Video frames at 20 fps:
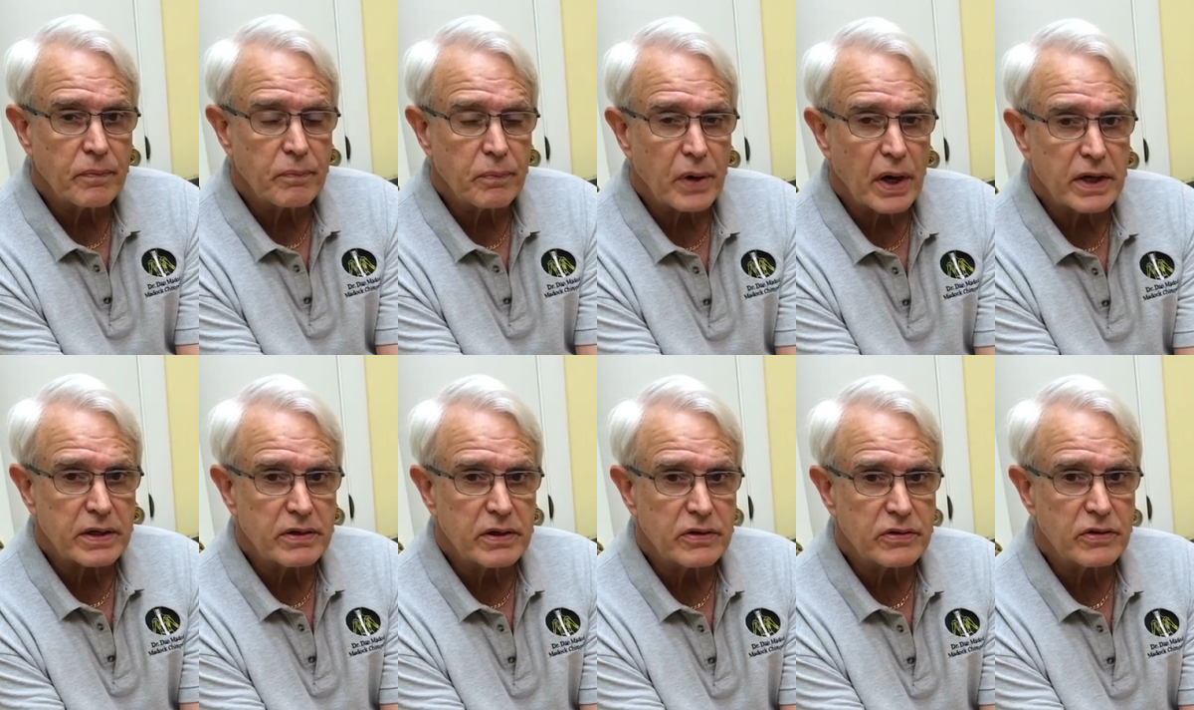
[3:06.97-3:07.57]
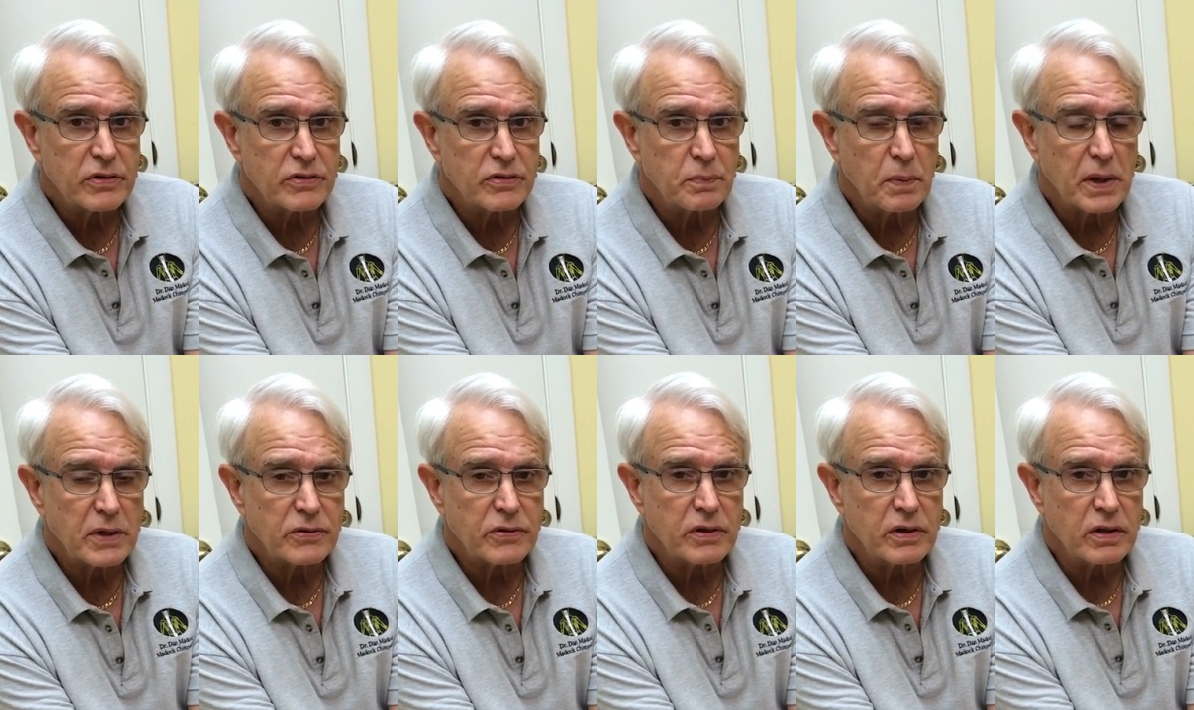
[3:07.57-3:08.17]
practitioners,
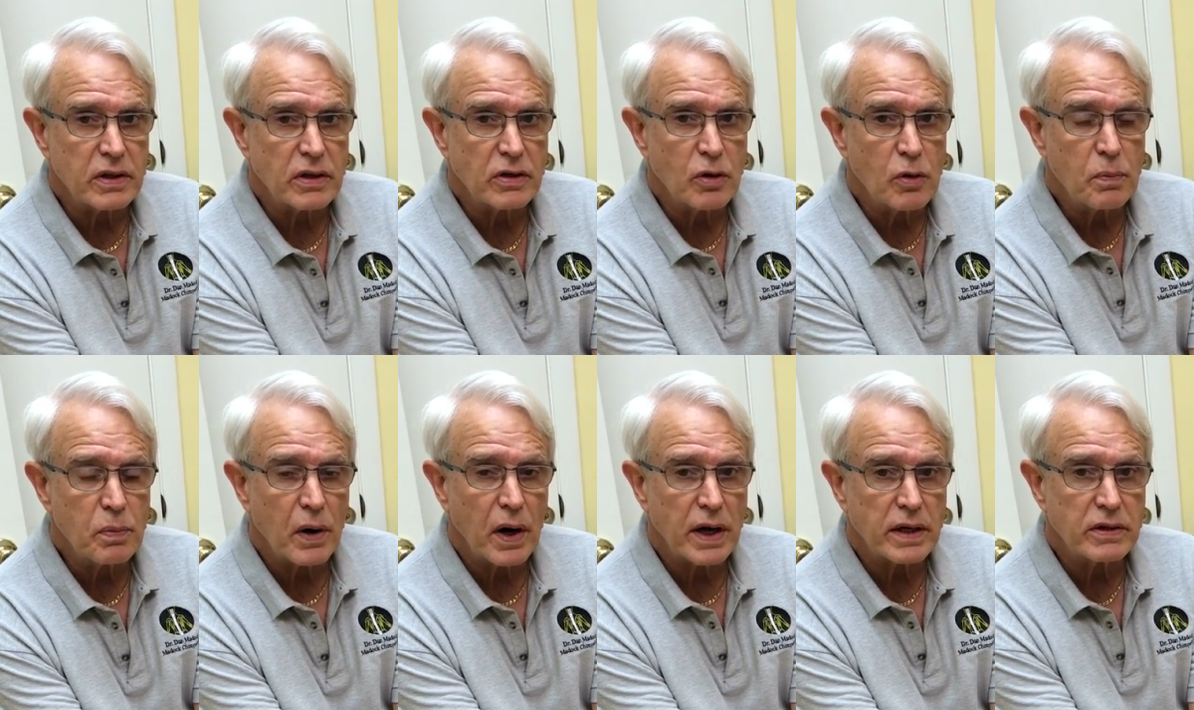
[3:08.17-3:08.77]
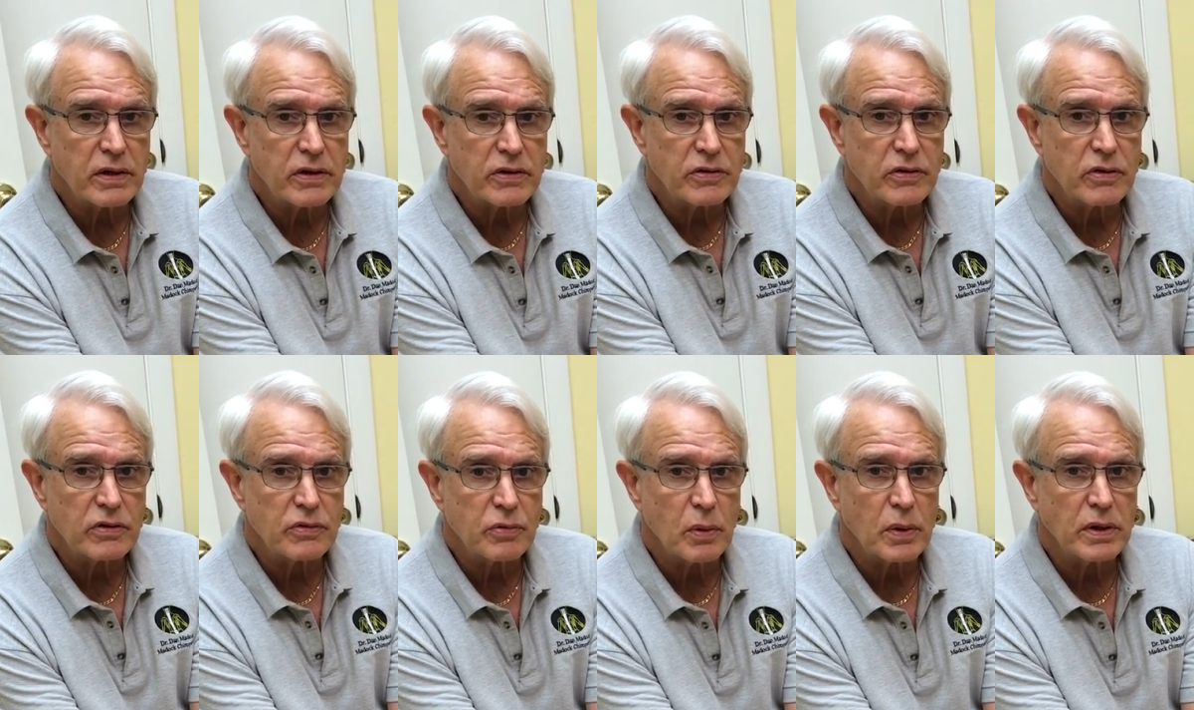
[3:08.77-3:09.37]
especially the new
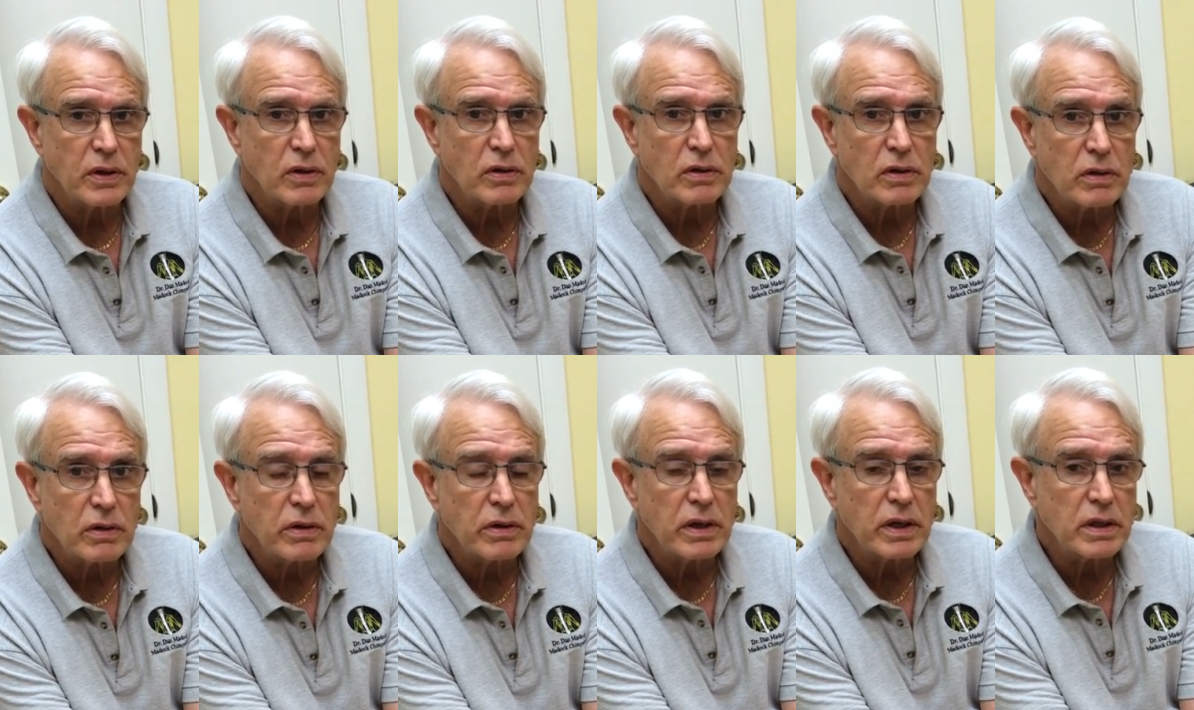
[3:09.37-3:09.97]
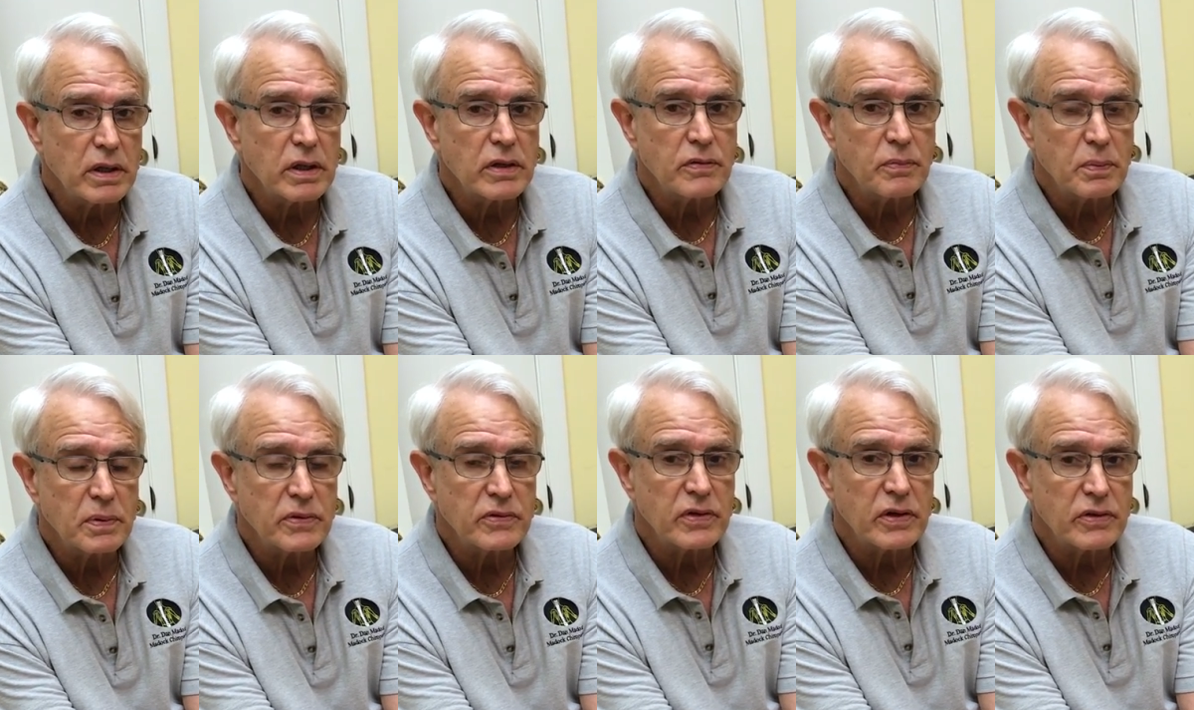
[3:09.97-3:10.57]
practitioners when they're learning this
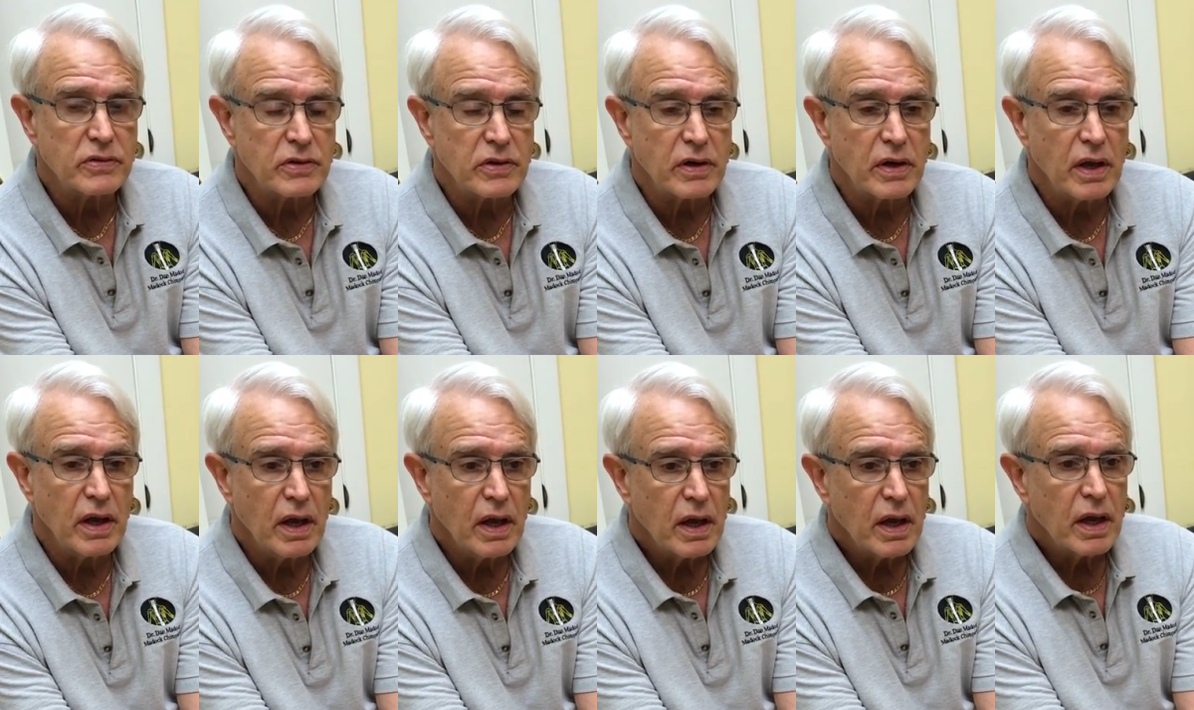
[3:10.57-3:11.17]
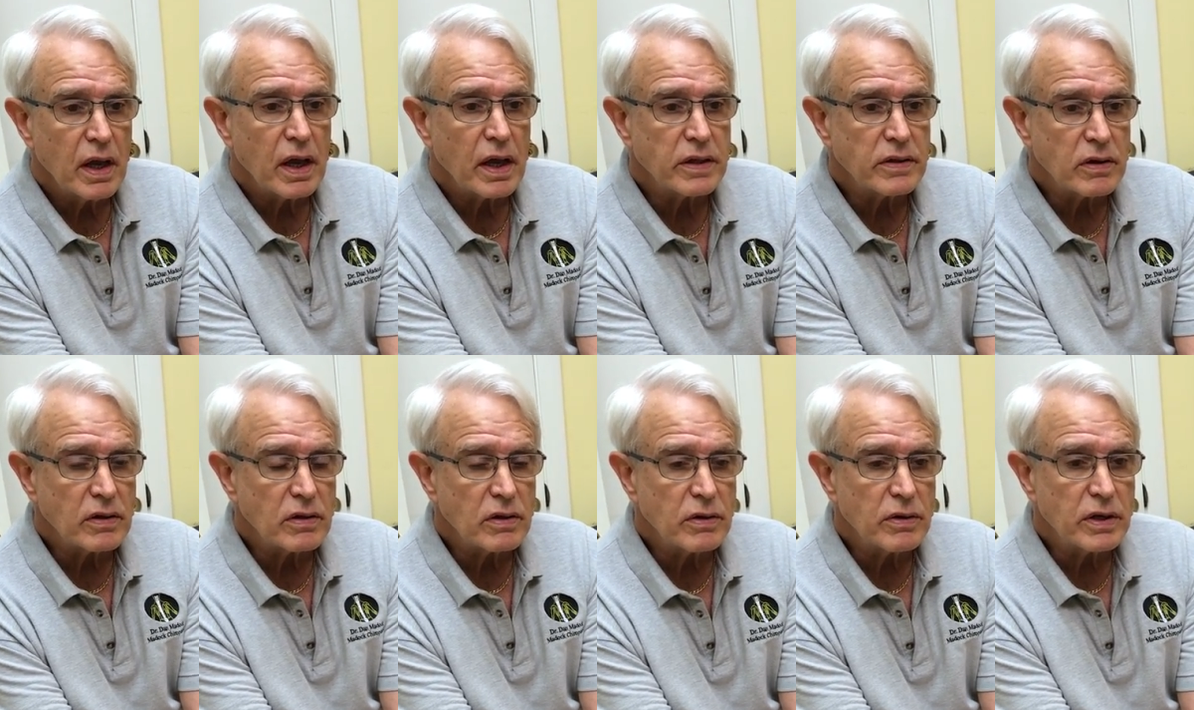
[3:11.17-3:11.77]
position and
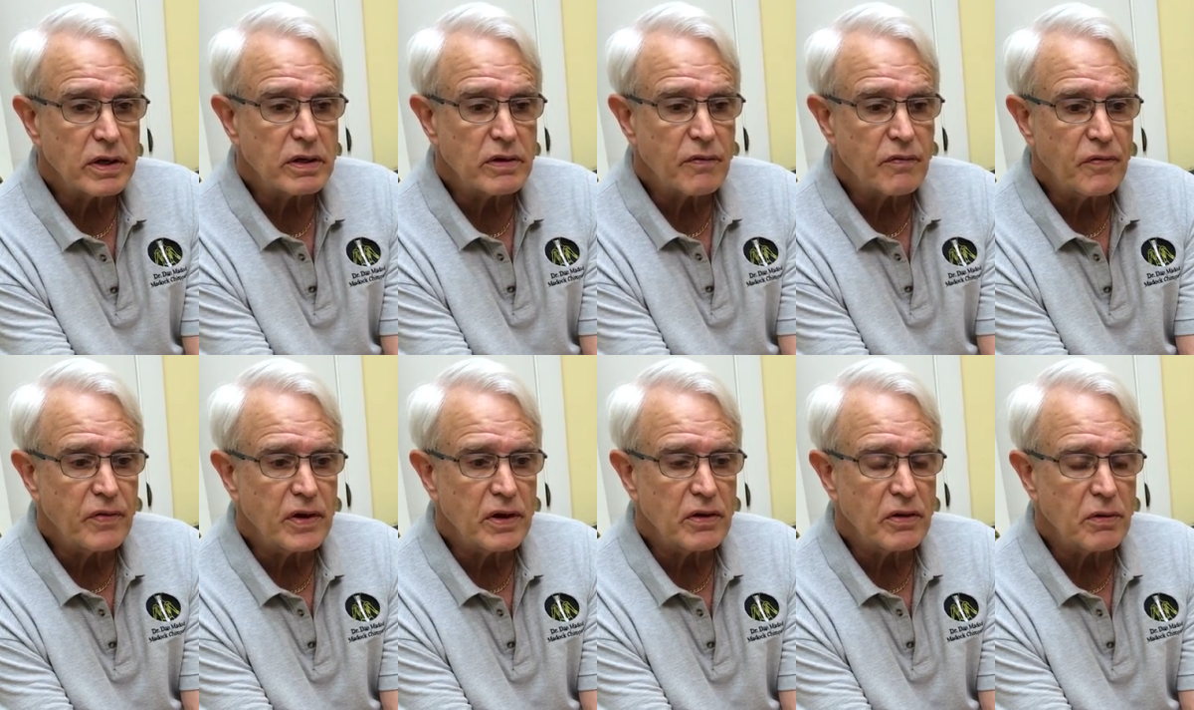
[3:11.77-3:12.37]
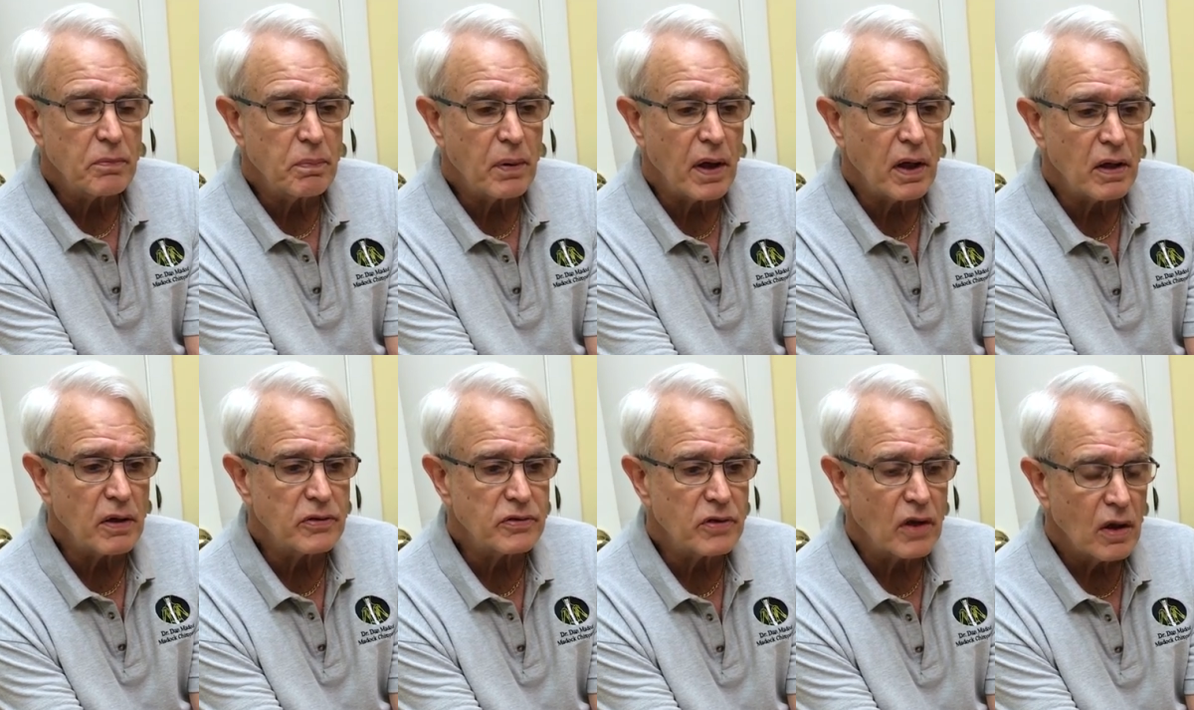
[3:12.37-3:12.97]
they're learning to feel the
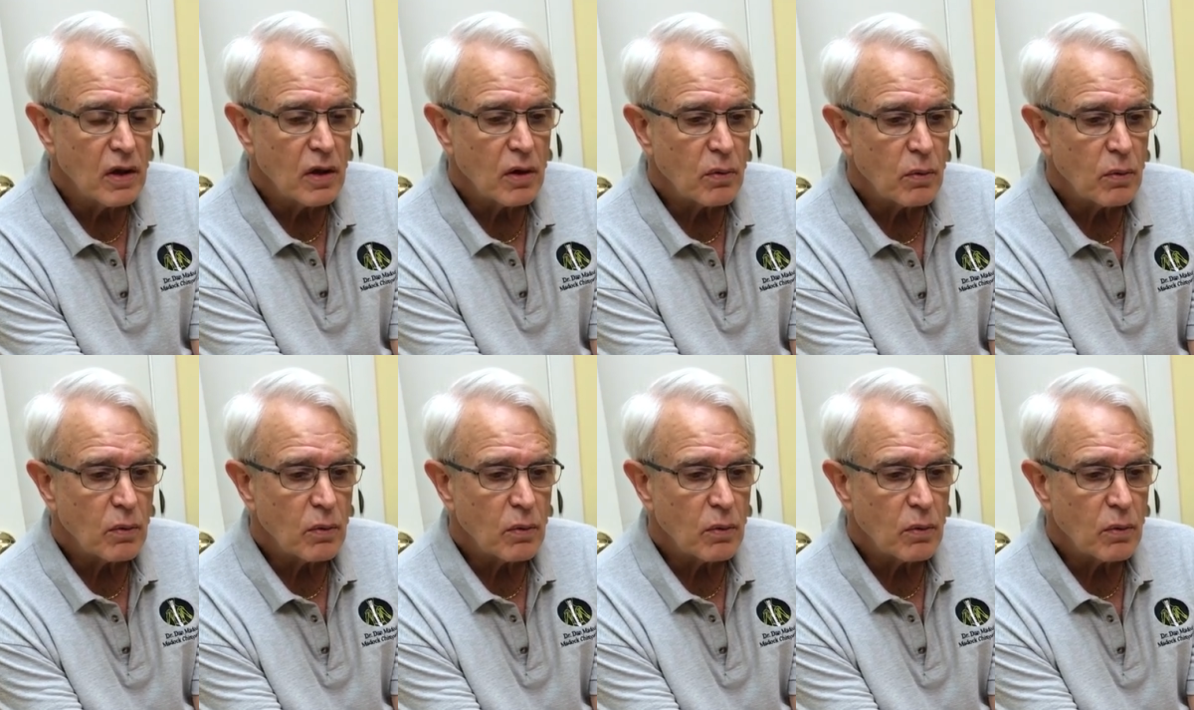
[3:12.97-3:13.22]
pulse.